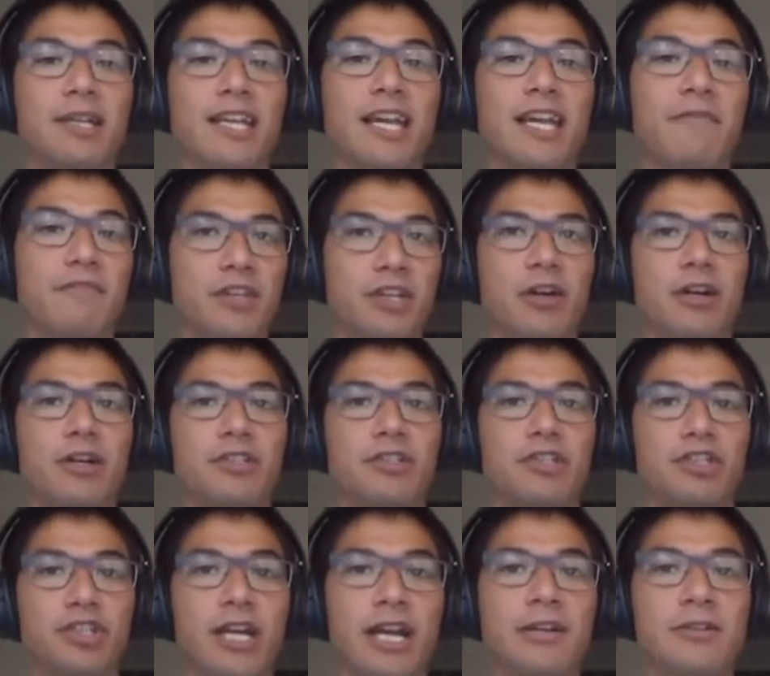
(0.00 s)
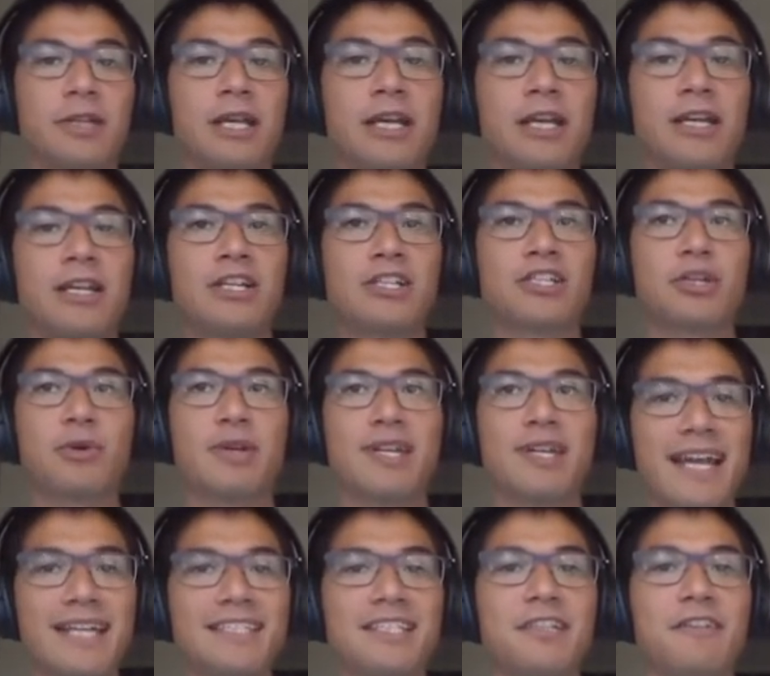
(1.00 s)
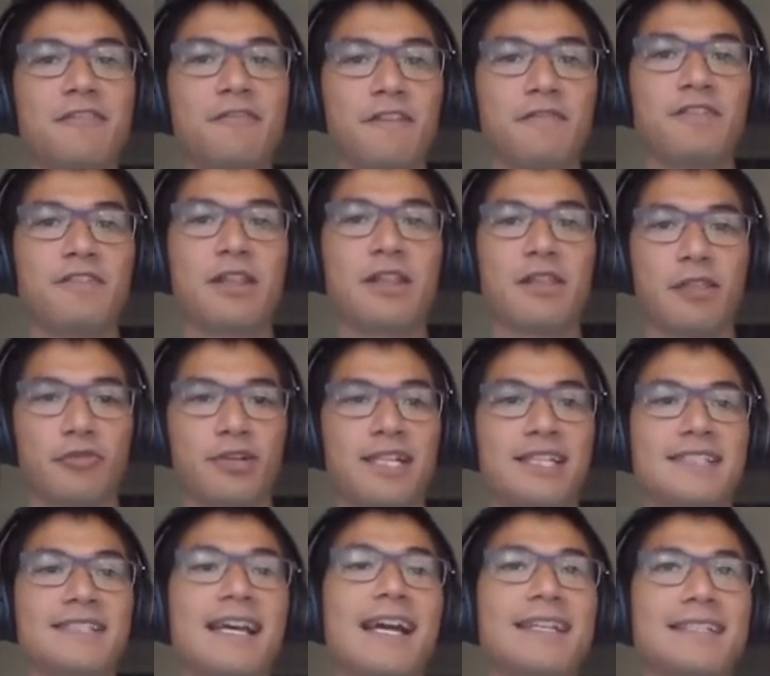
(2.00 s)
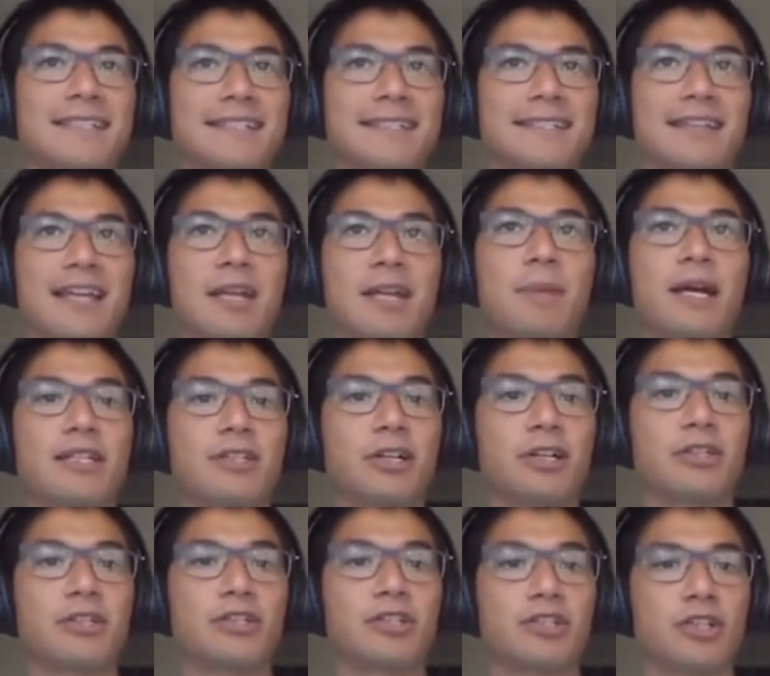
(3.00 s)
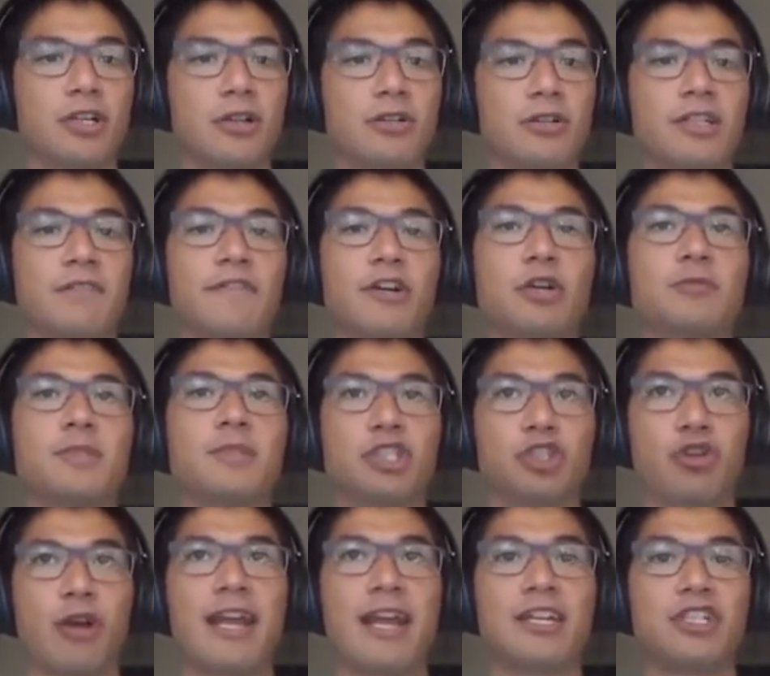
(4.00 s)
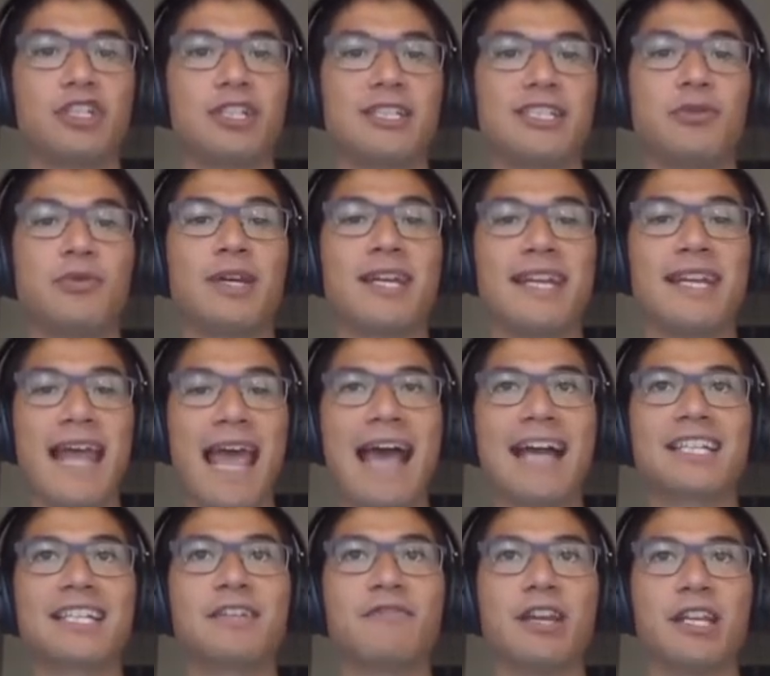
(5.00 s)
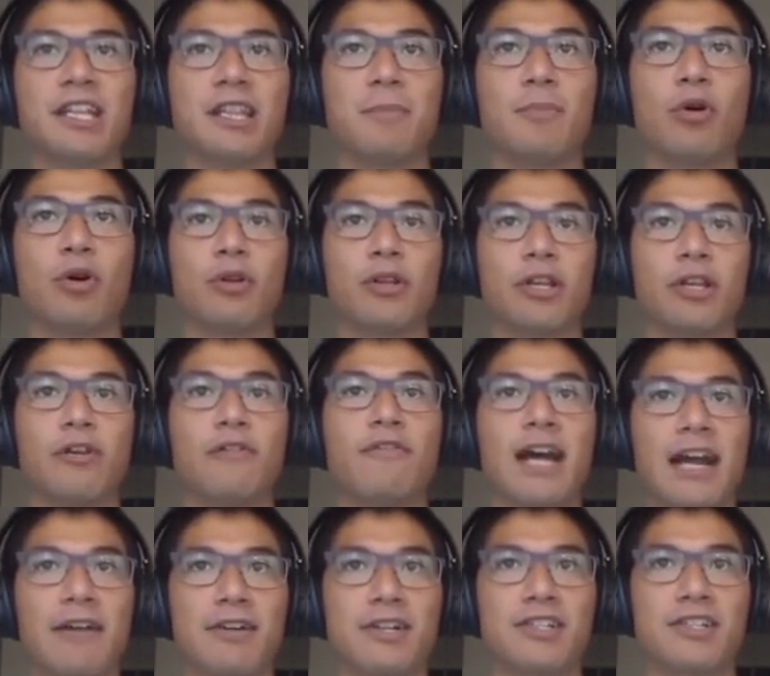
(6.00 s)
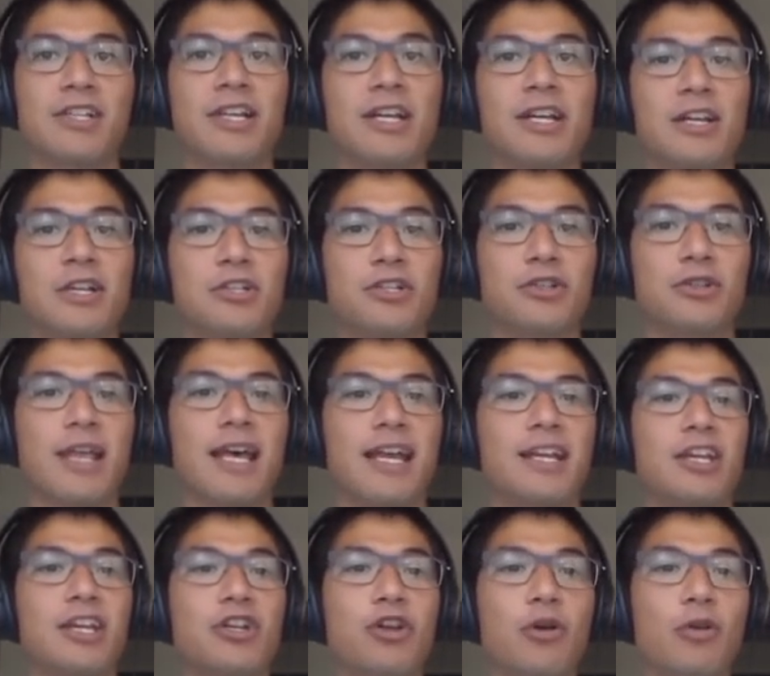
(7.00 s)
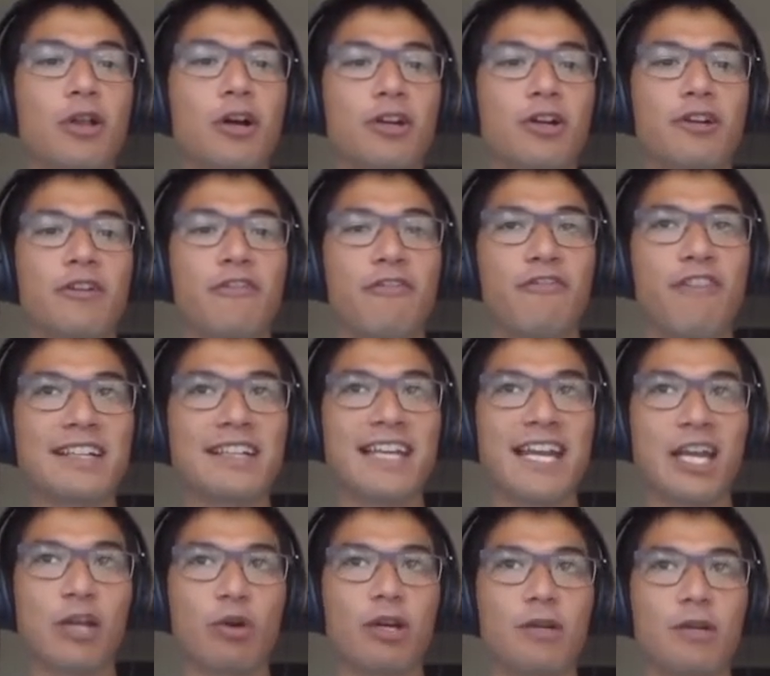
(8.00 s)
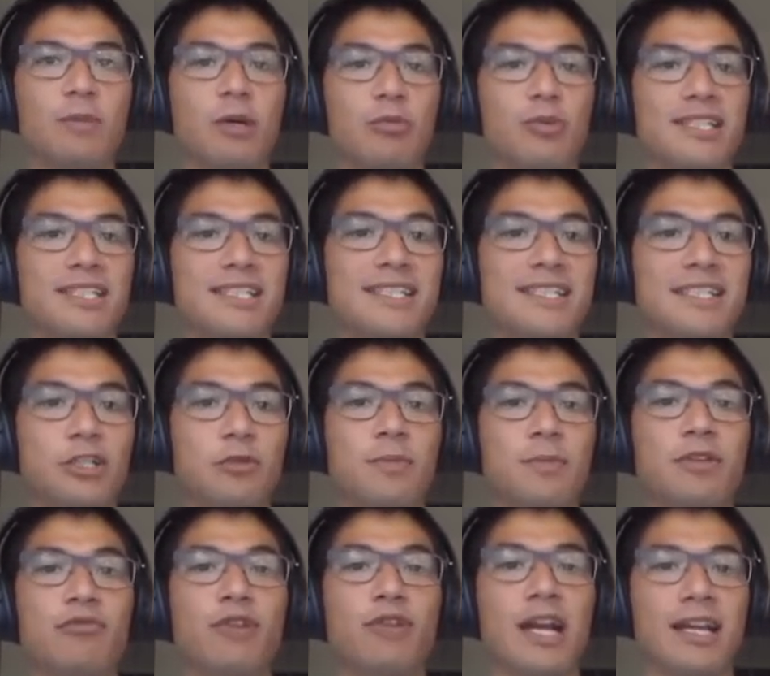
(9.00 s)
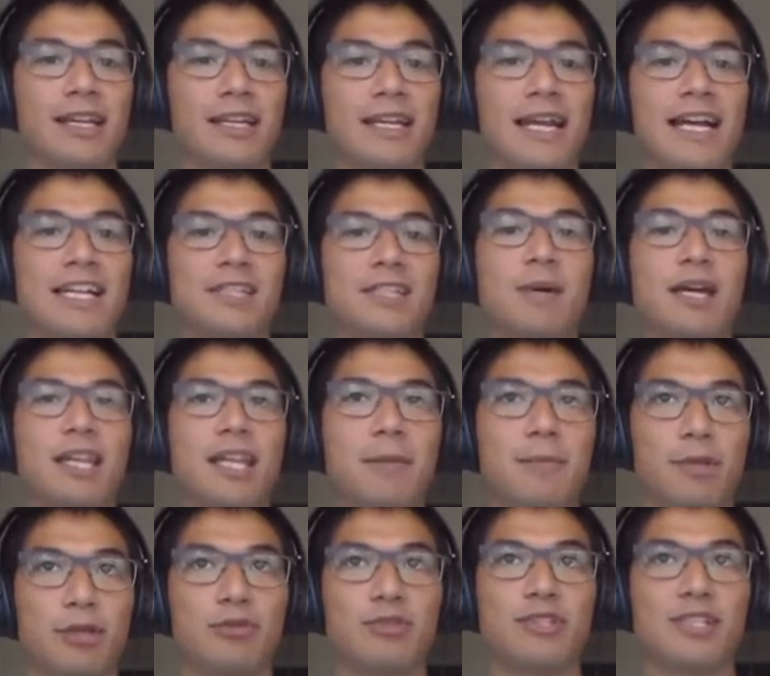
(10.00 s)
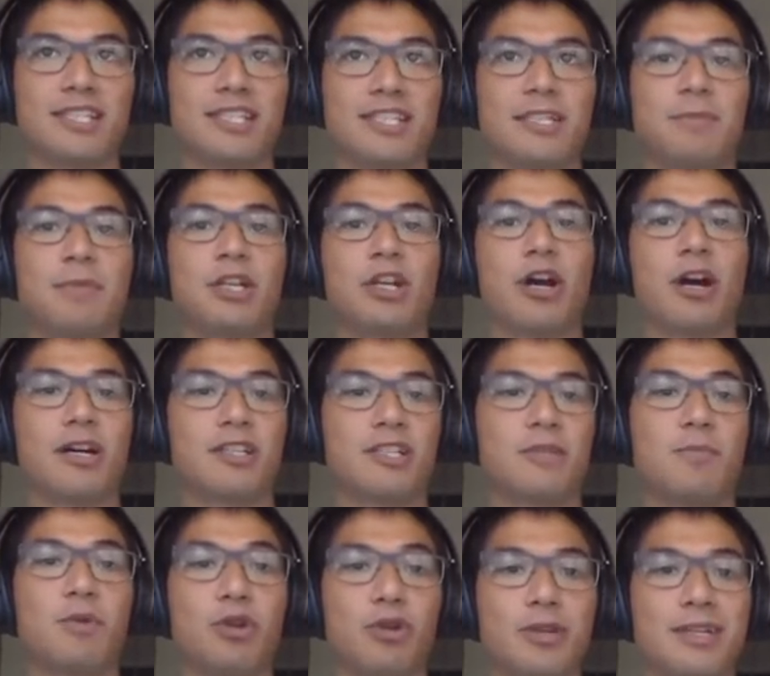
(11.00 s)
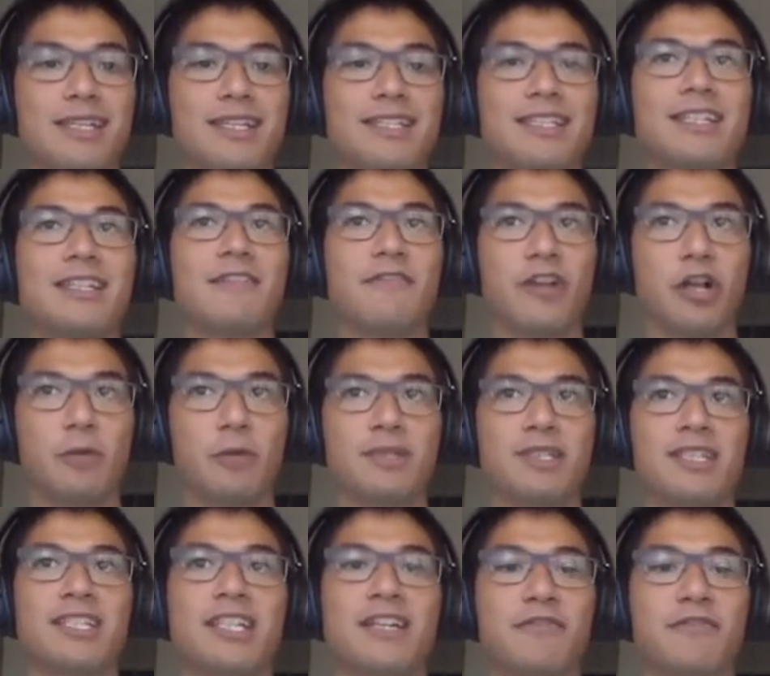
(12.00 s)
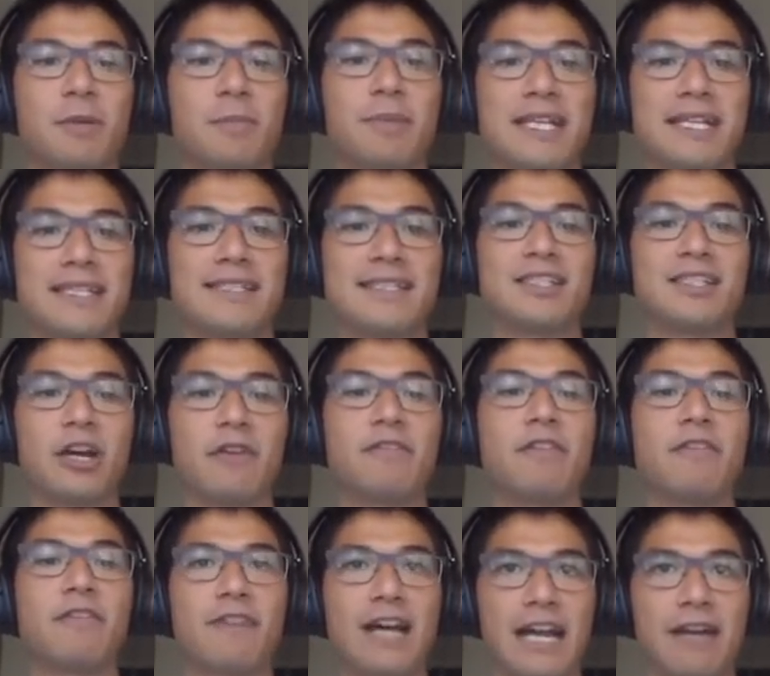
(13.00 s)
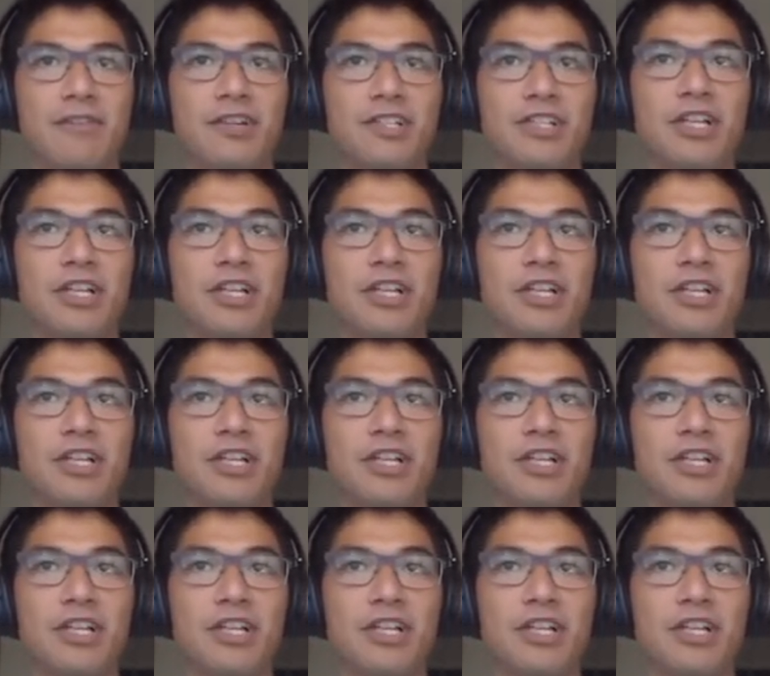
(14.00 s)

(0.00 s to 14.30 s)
FDR as a child. So in 1953, scientists led by Dr. Salk developed a strategy to inactivate the polio virus so that it could no longer infect anyone but would still be recognized by the immune system and cause immunity to develop to the different pieces of the virus.